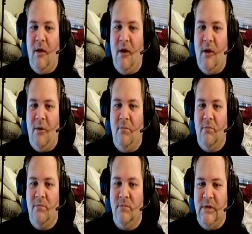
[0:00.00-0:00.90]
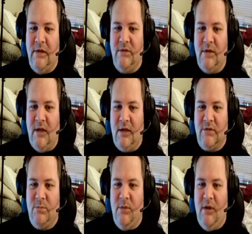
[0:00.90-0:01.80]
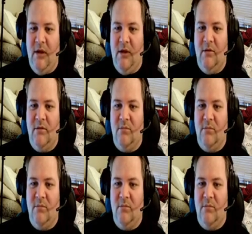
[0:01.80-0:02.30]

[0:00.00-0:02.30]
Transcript: Um, Decent XP,